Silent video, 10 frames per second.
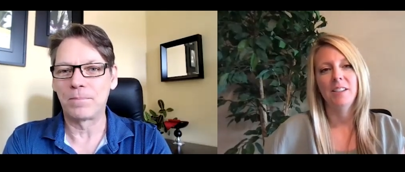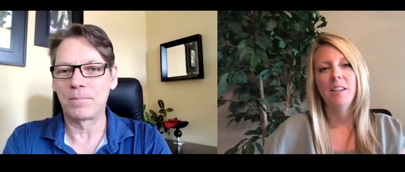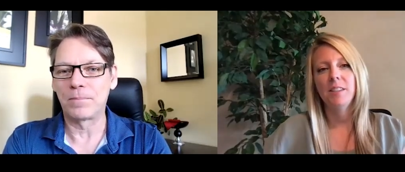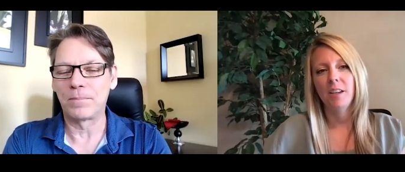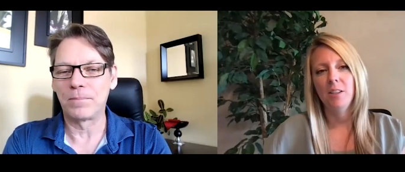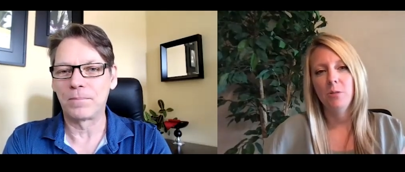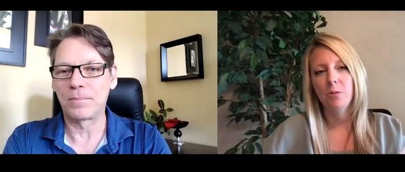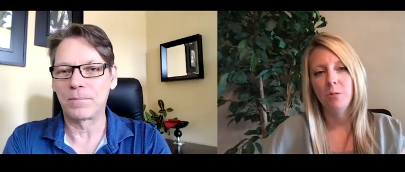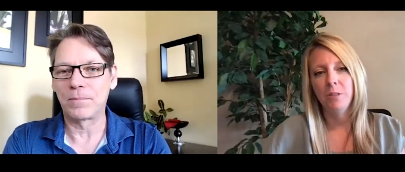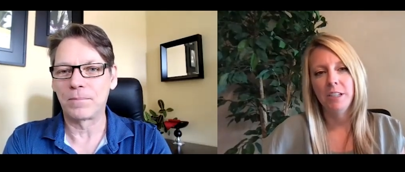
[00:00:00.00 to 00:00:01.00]
Speaker 1: 10 signs you
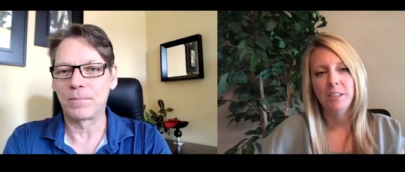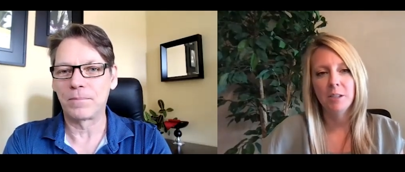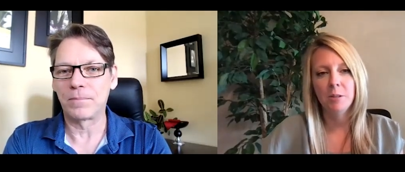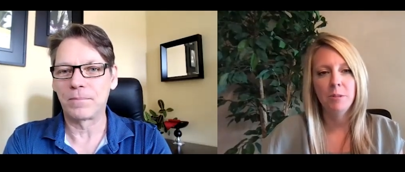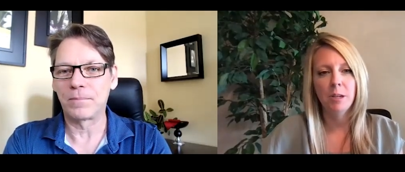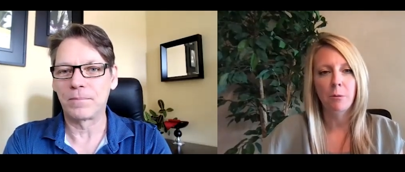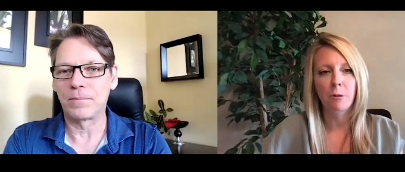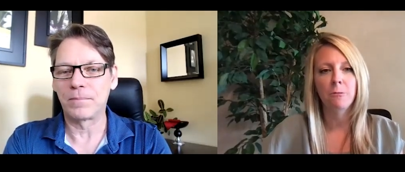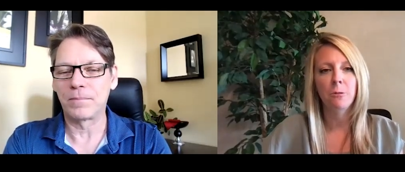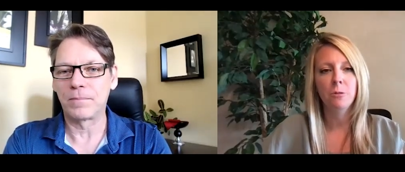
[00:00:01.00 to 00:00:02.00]
are a victim.
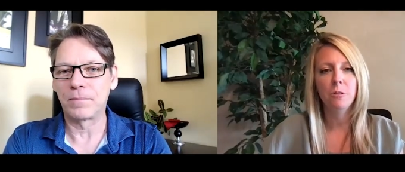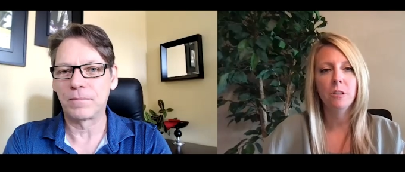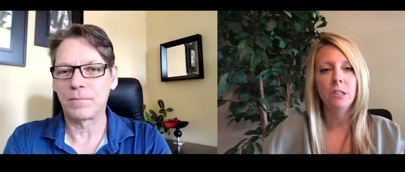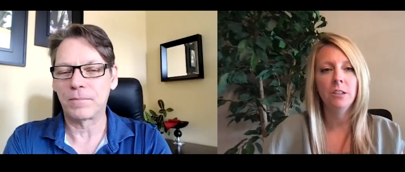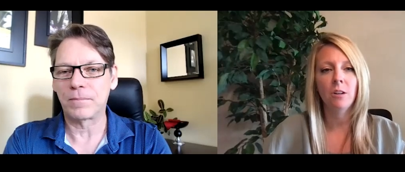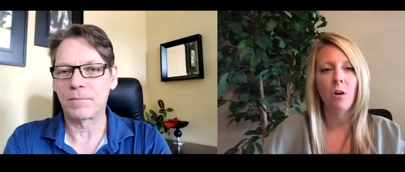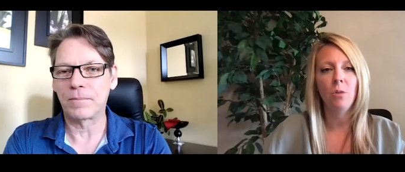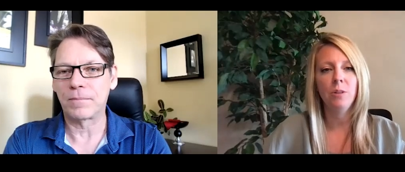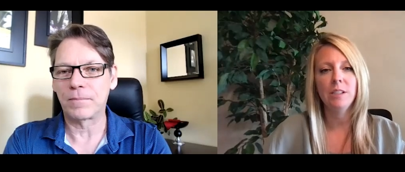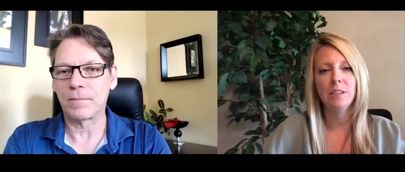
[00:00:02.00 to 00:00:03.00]
Number four, you're
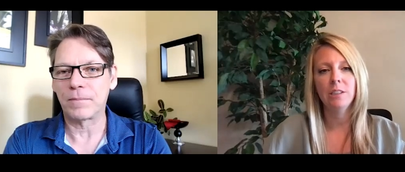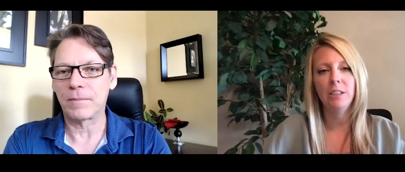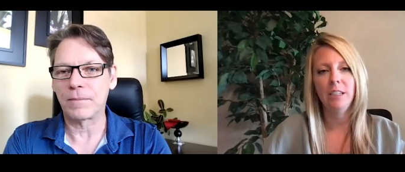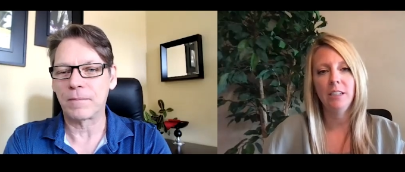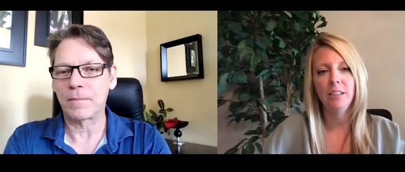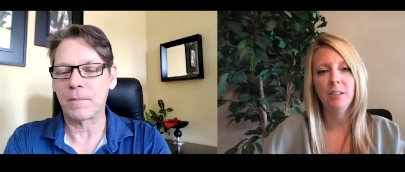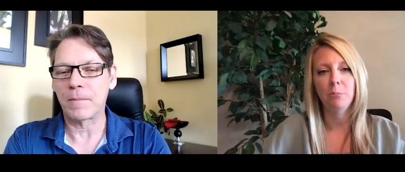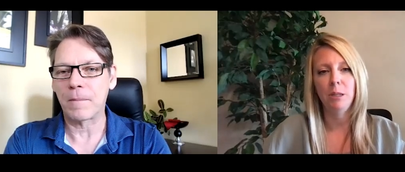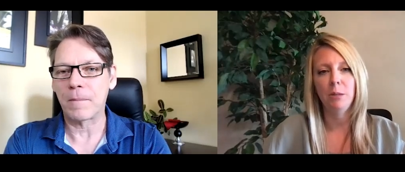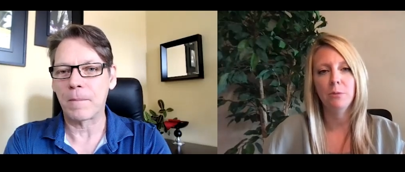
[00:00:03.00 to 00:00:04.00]
always looking to
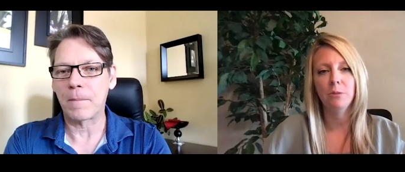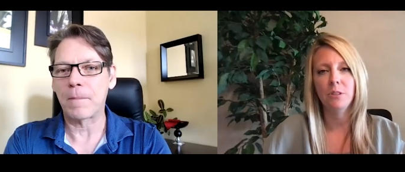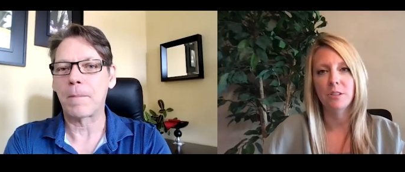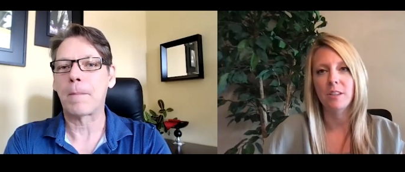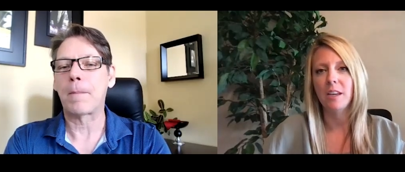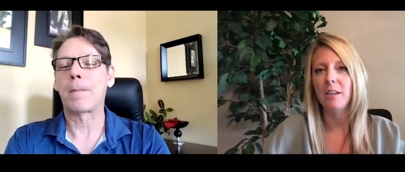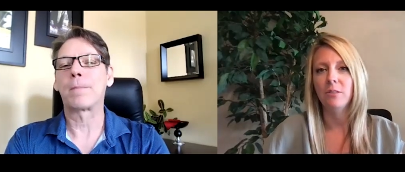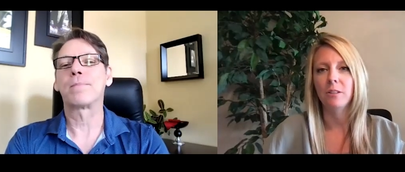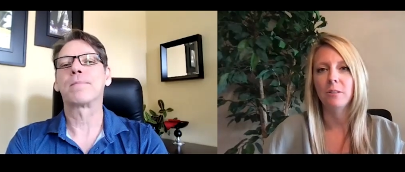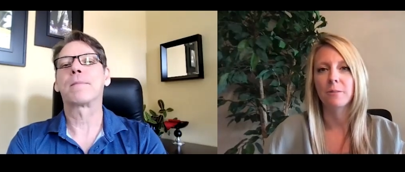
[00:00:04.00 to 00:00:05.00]
people to
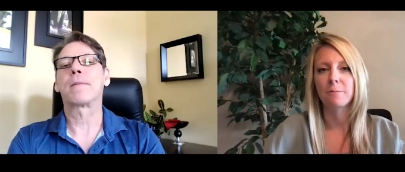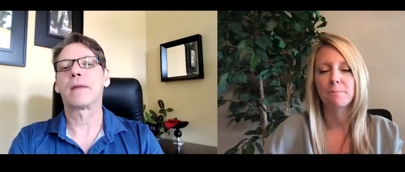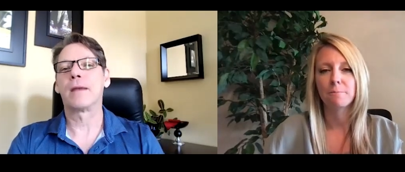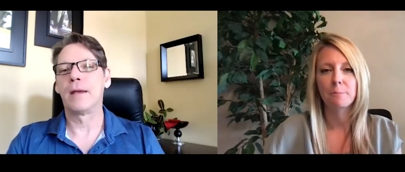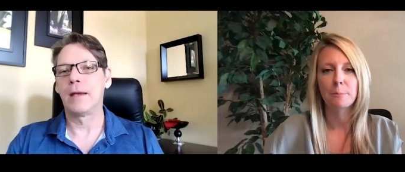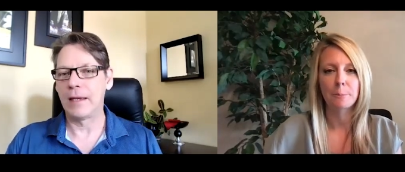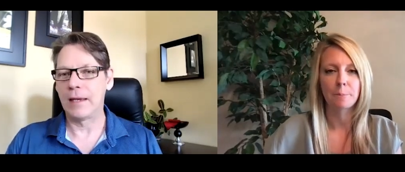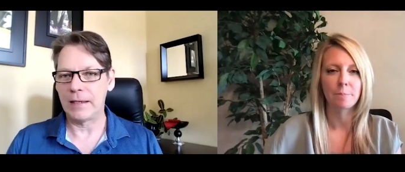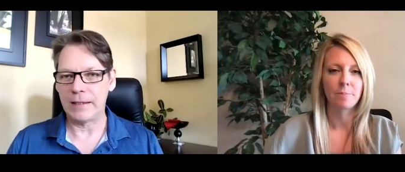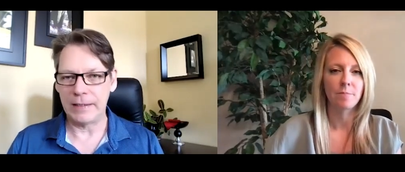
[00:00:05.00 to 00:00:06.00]
save you.
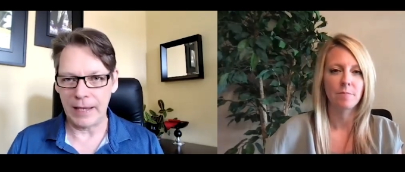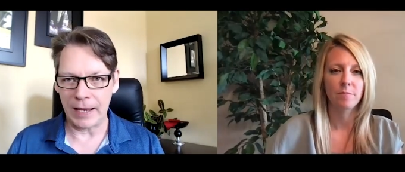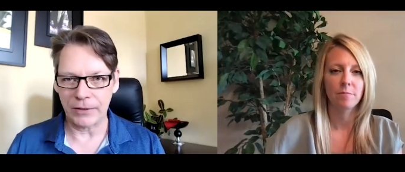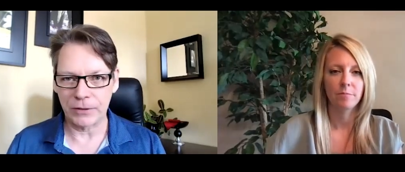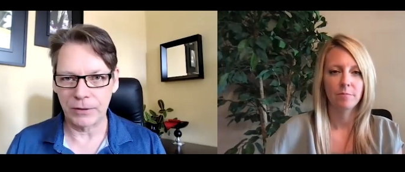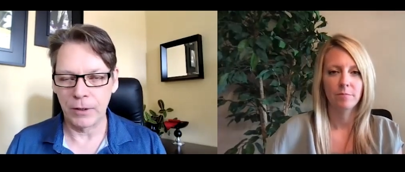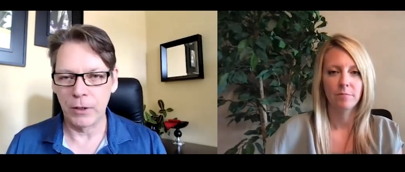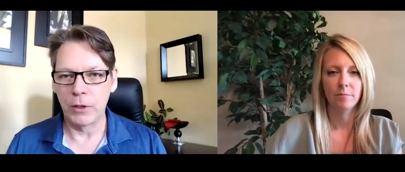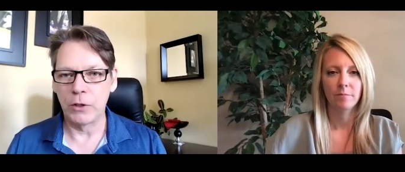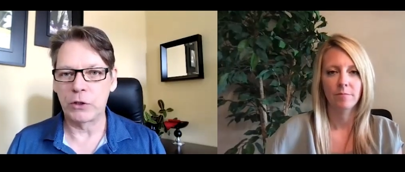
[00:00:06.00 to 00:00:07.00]
Speaker 2: Yes.
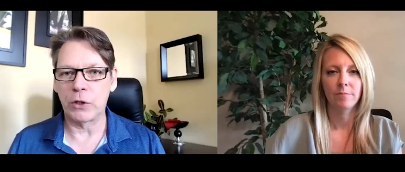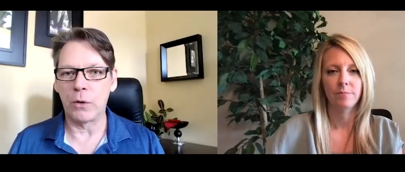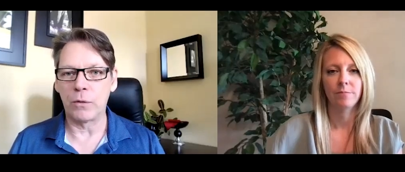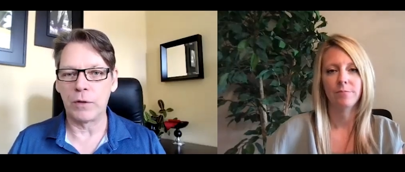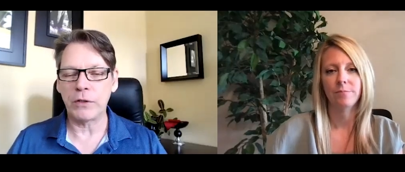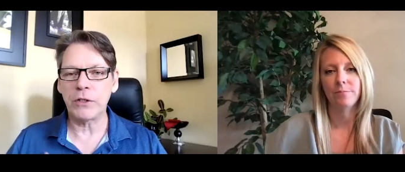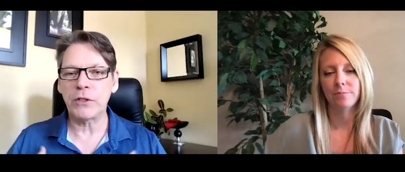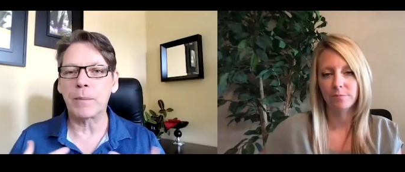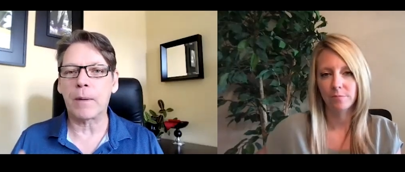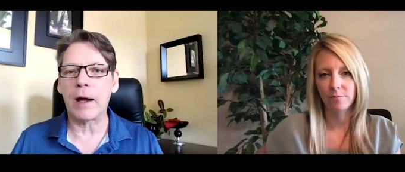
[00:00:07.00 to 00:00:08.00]
So this is
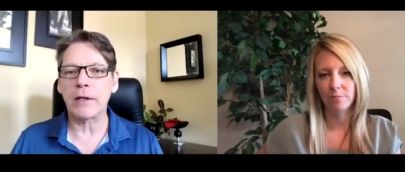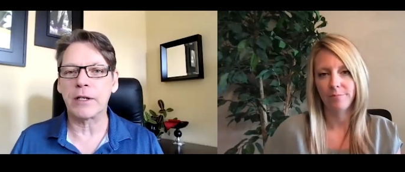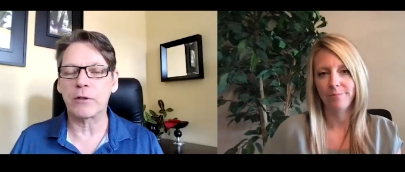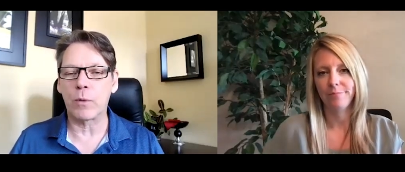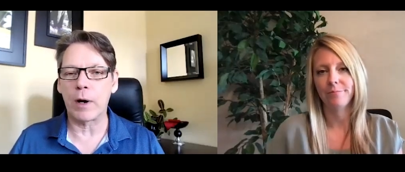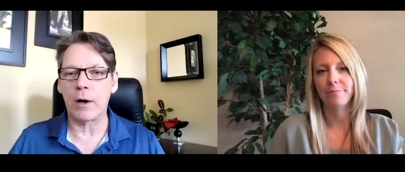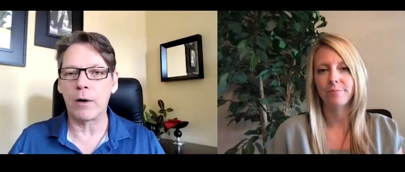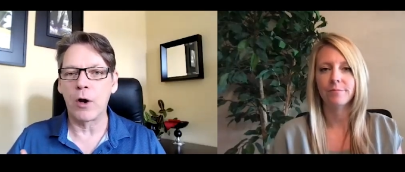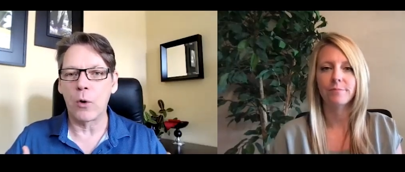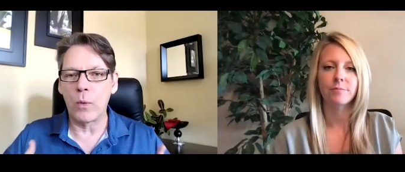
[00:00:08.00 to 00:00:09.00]
the process where
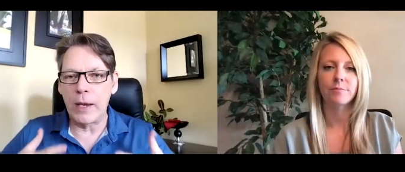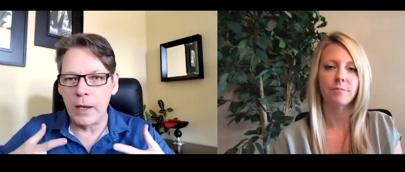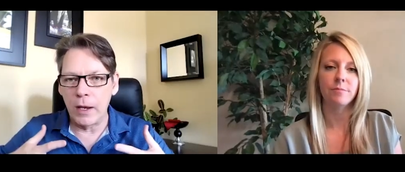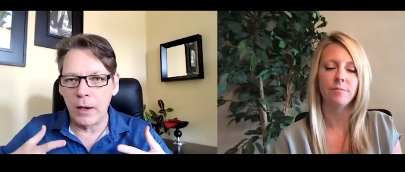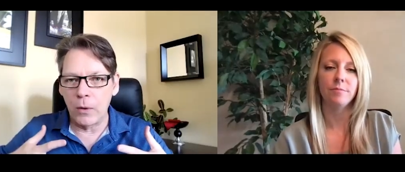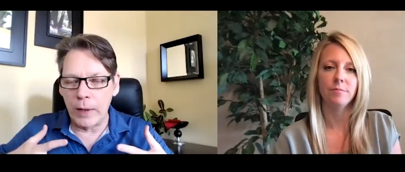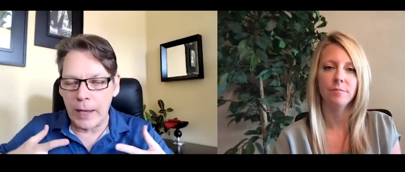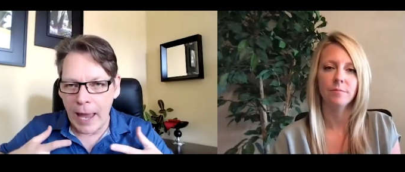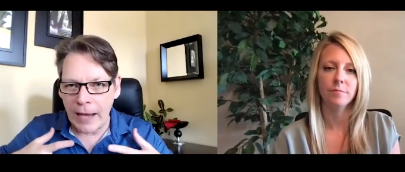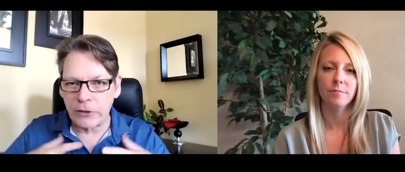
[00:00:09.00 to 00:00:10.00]
we
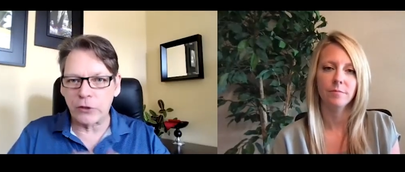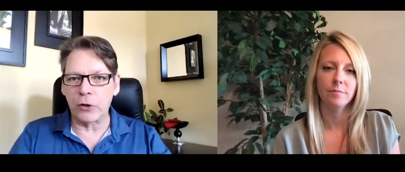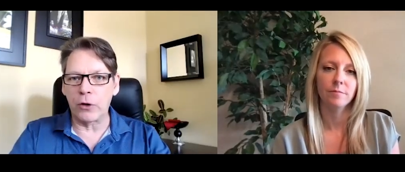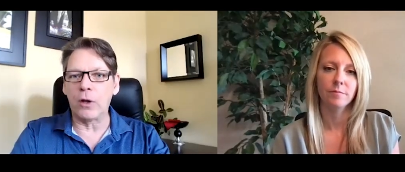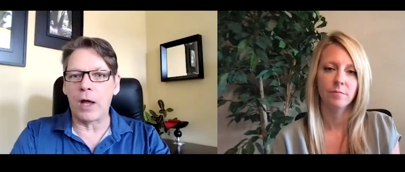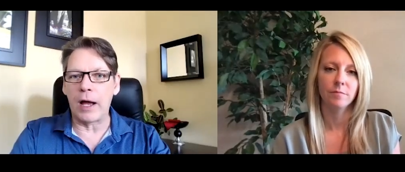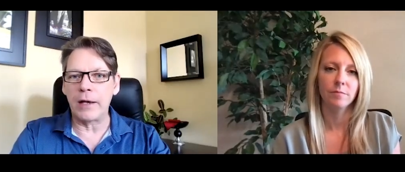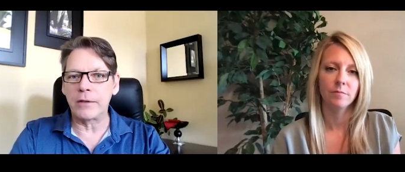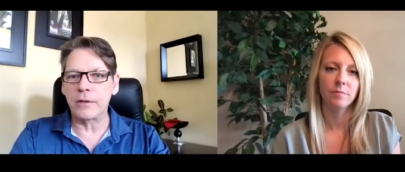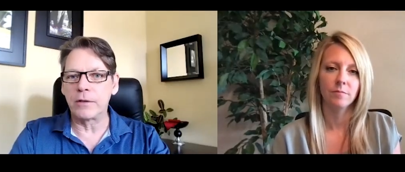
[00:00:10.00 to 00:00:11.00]
we
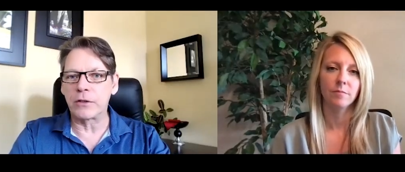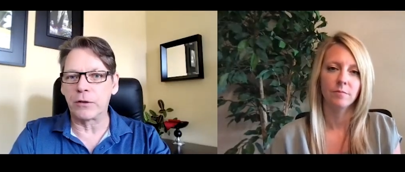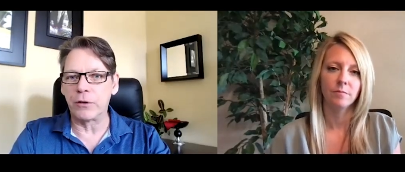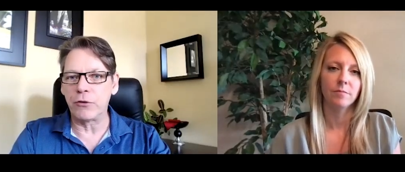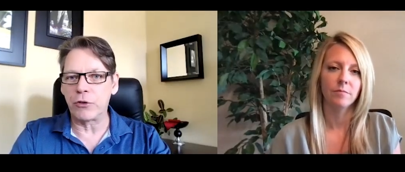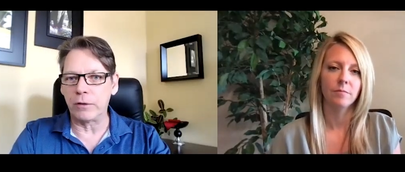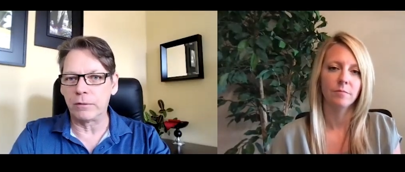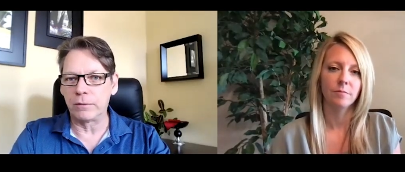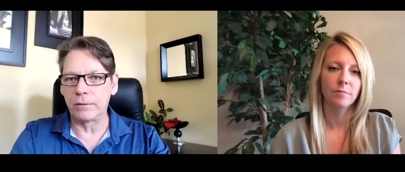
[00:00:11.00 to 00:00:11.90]
externalize the solution.